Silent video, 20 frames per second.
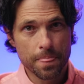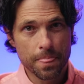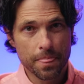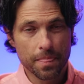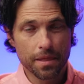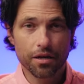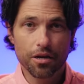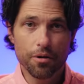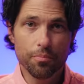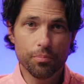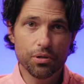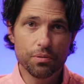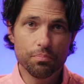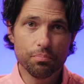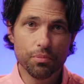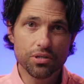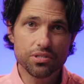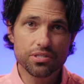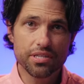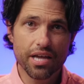The company
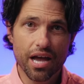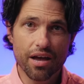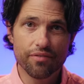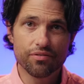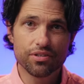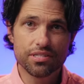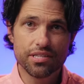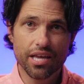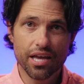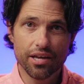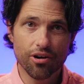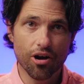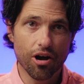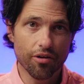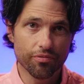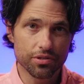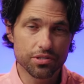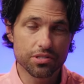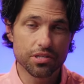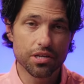must have its head
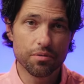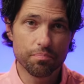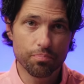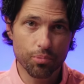office in